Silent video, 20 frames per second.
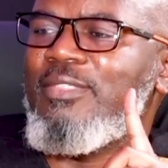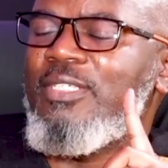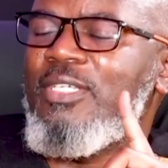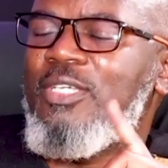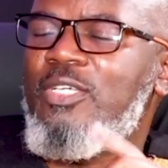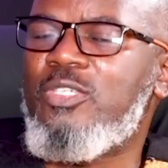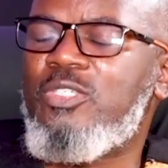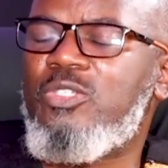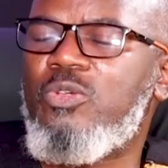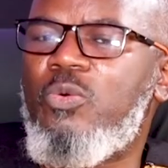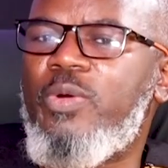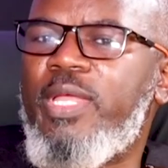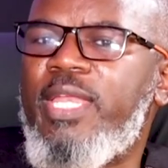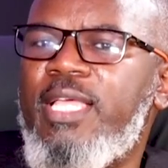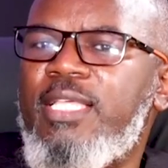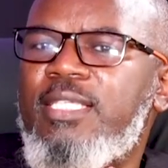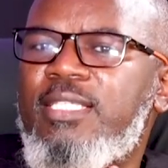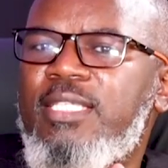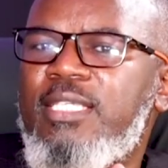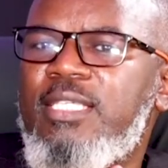So when I
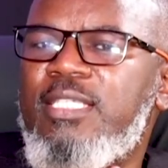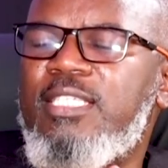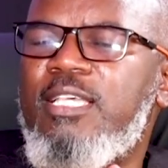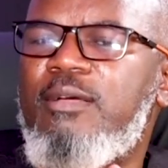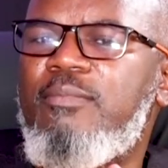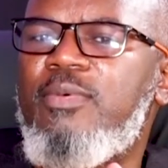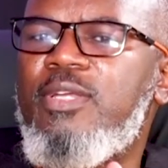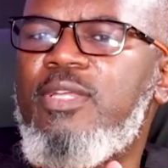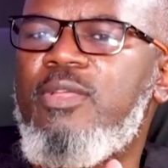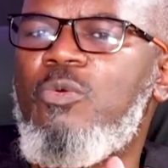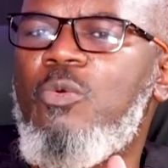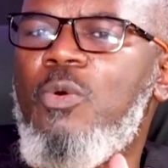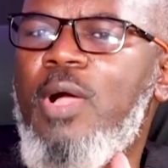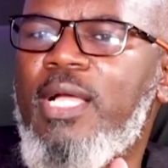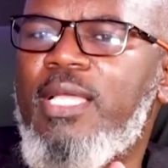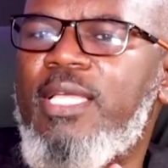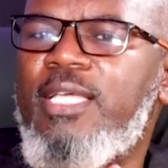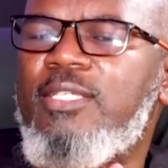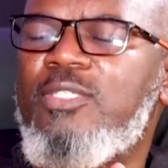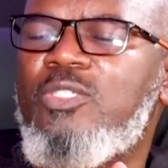see somebody
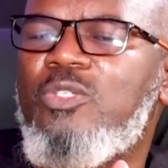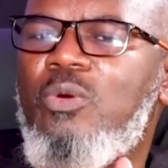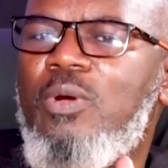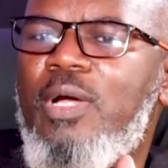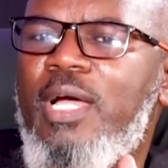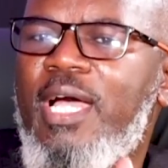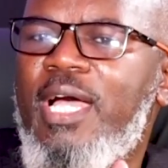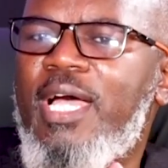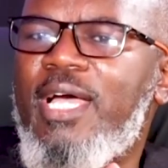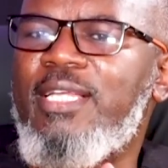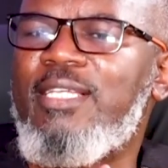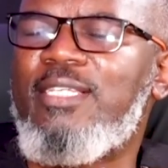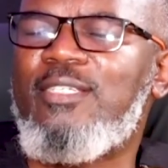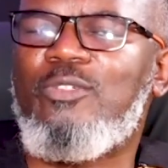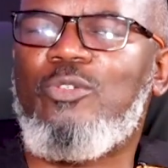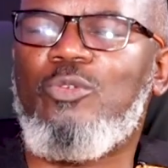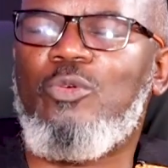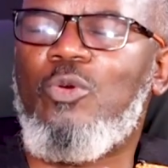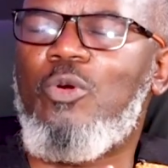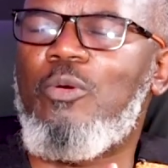working so hard
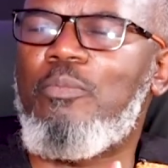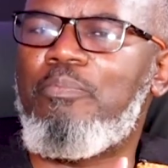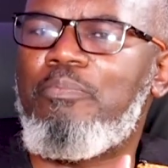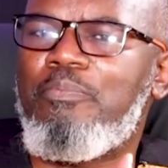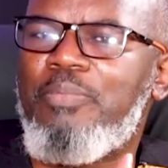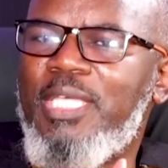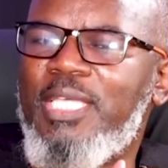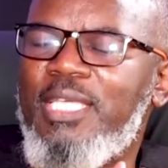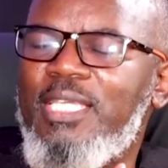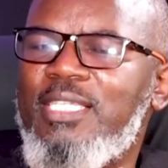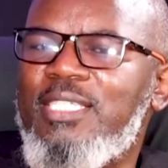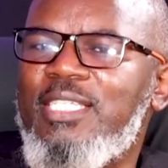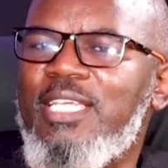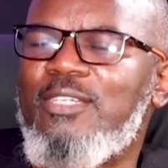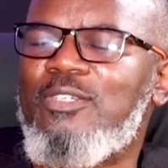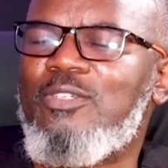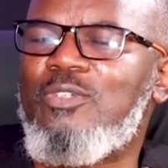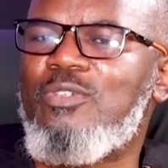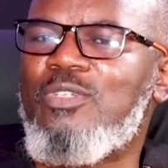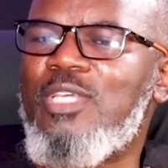to compete and
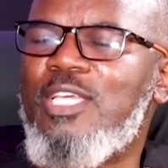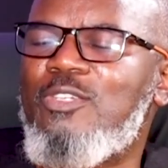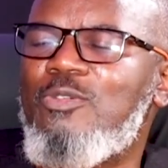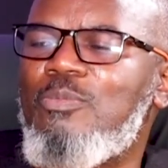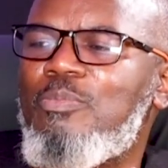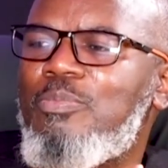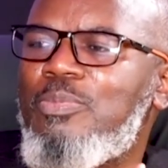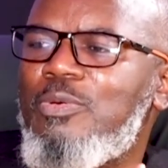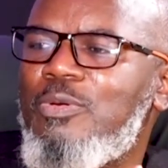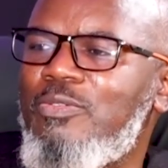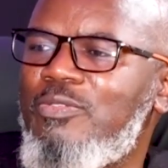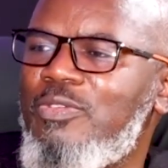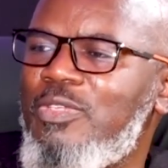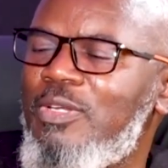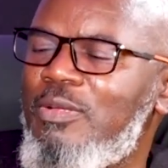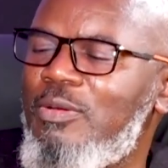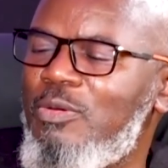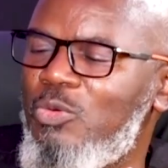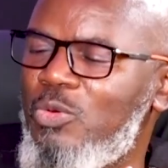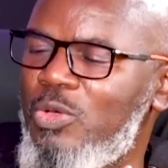to try to prove, you
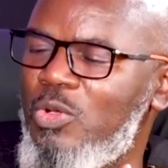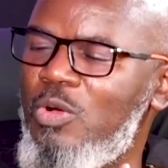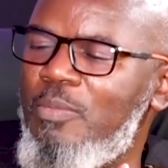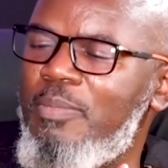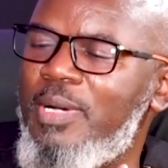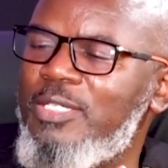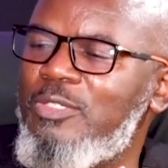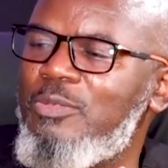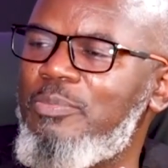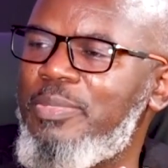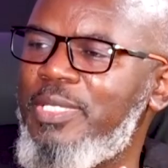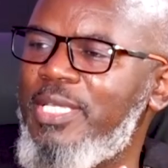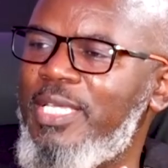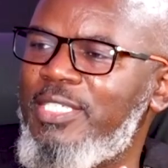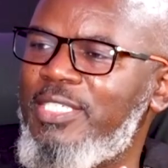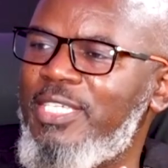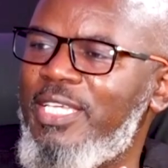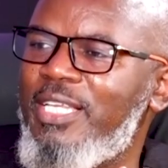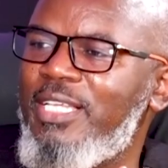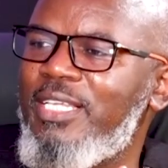know, we go back to
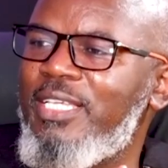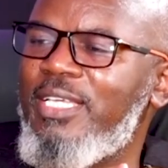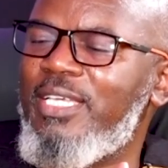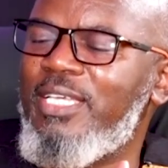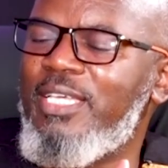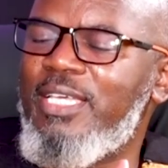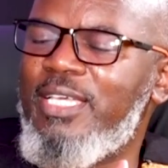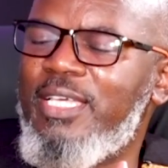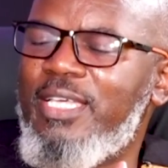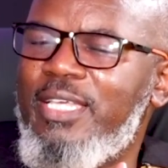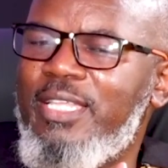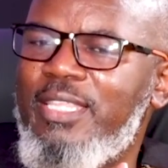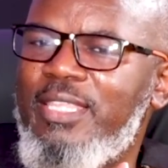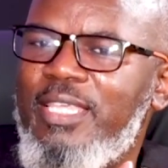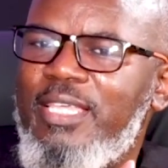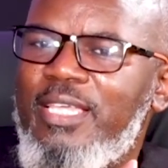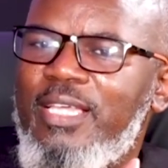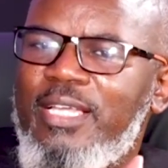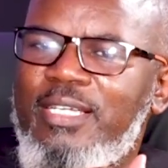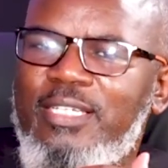PHL.
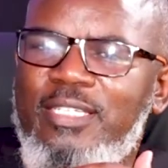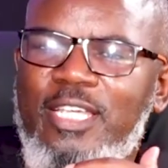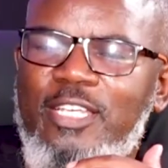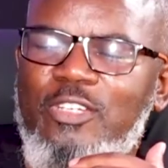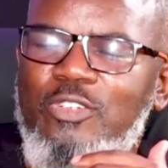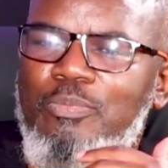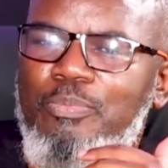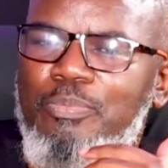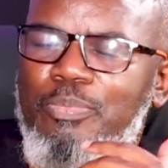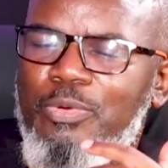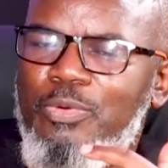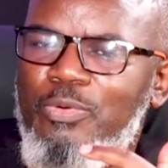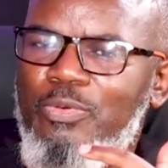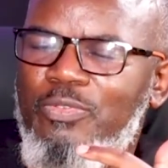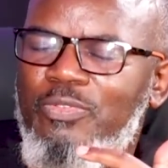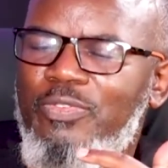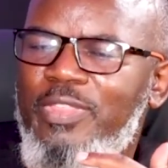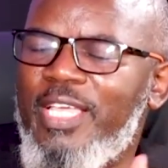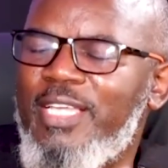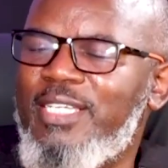They are trying to
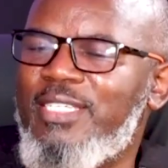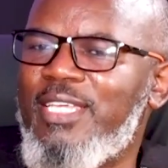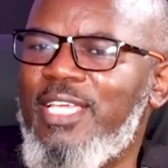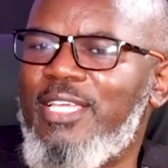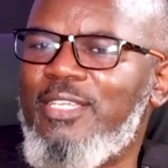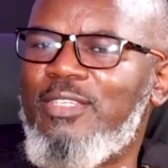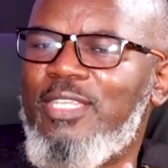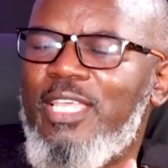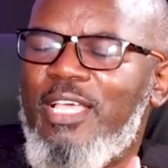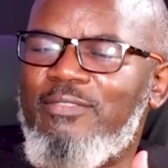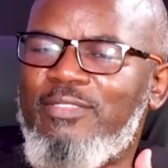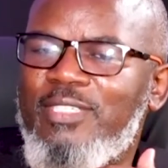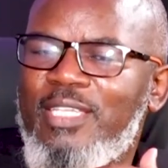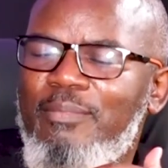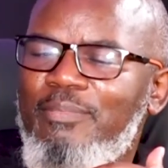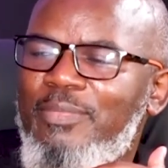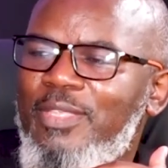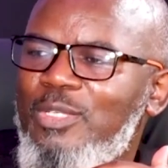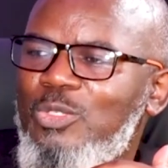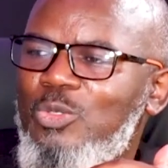prove, they have
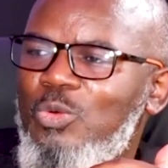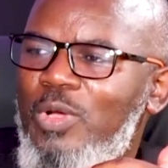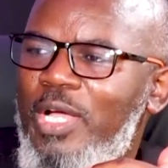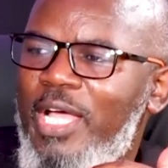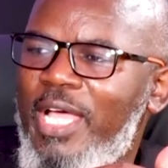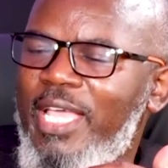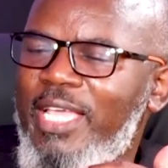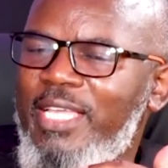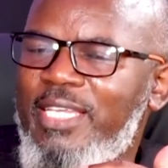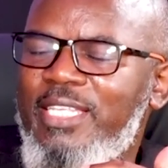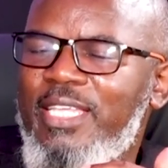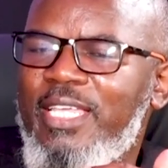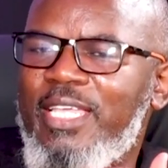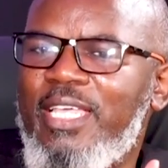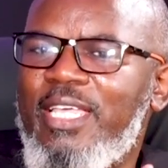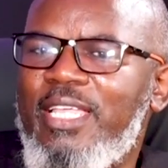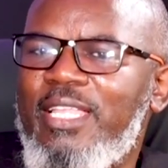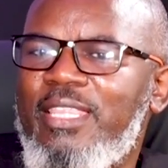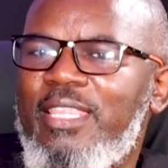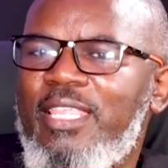something to hide,
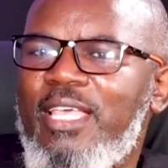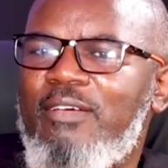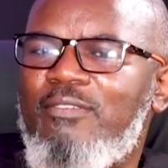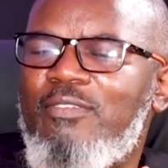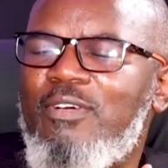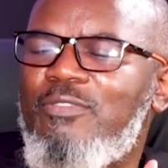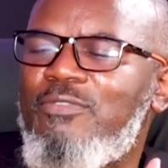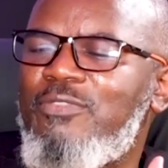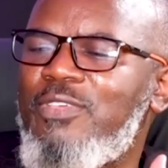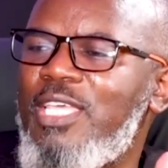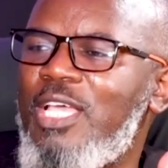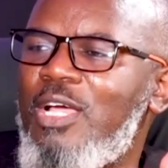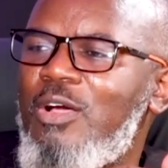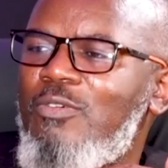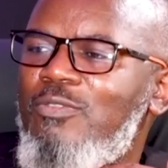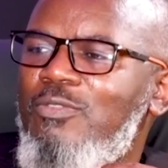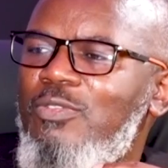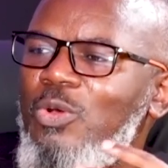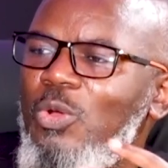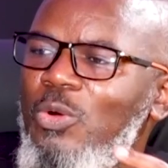they have a fear
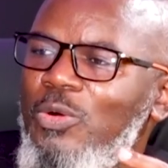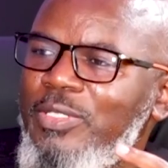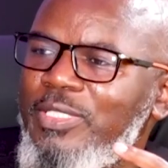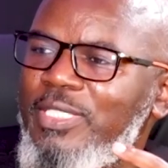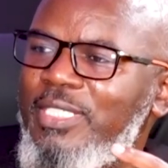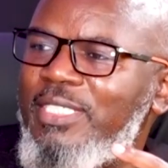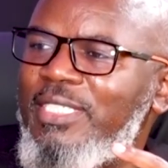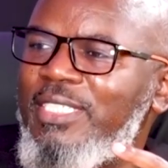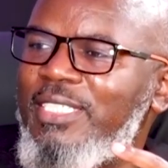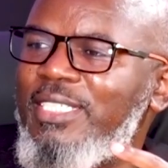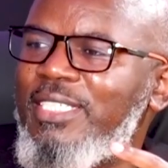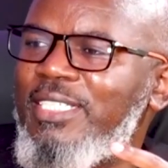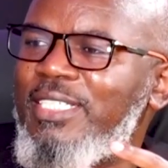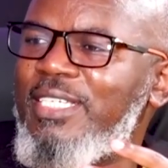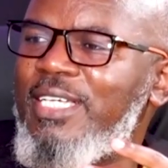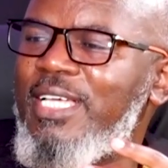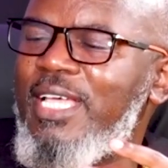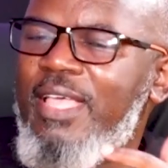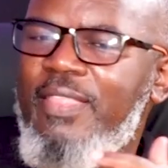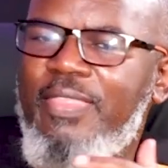of loss.
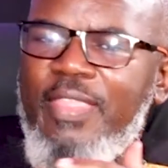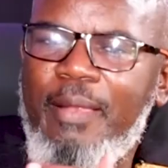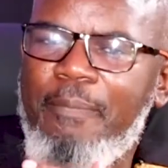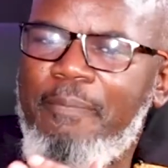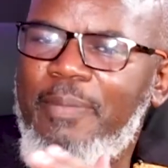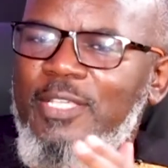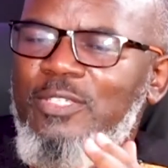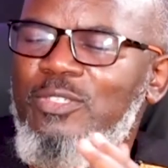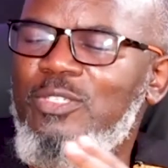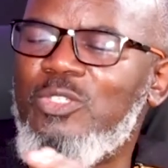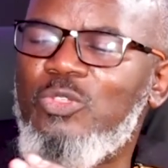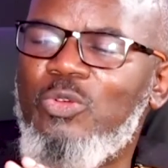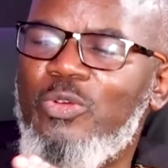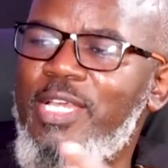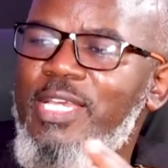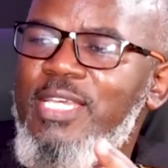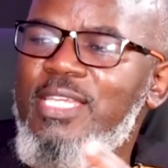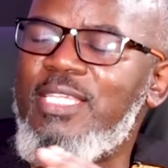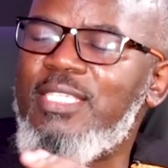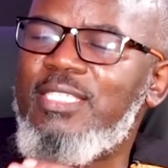That person is
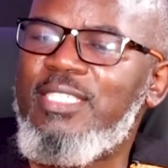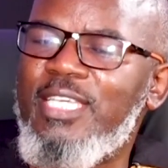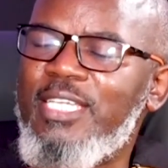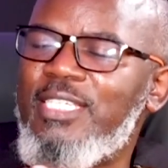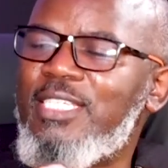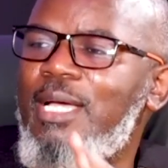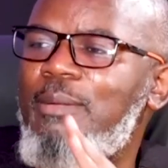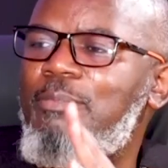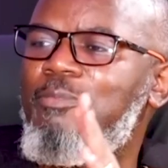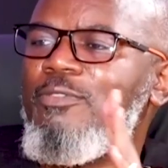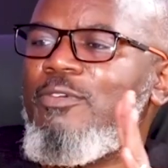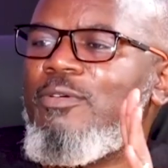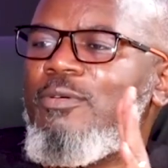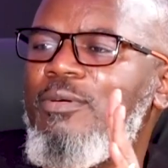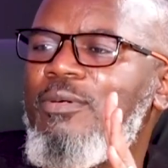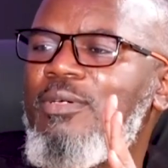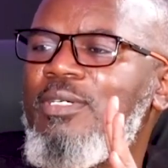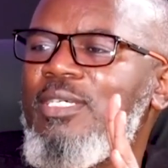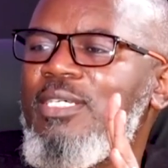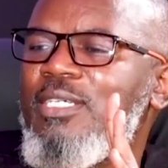already set up for
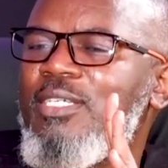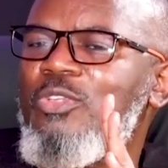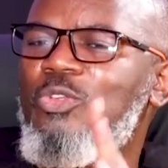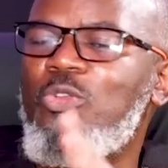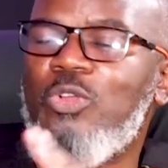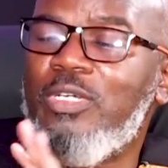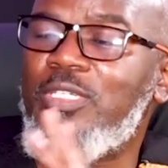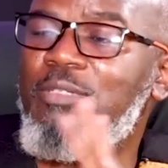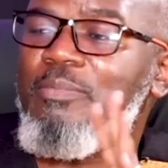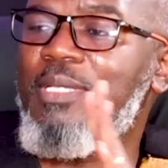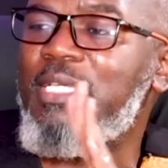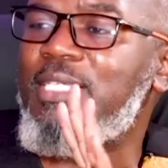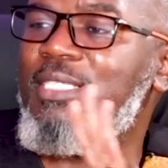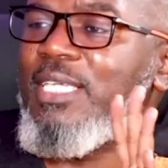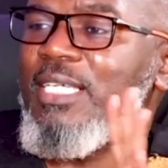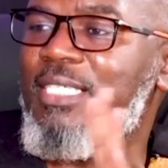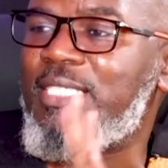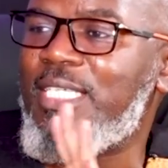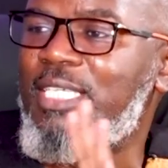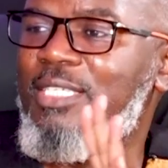not being
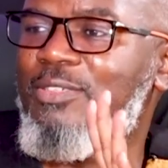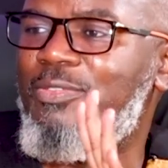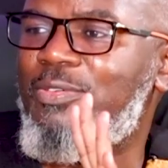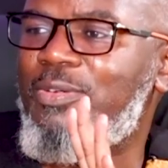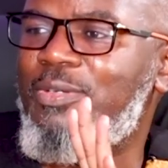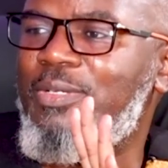successful.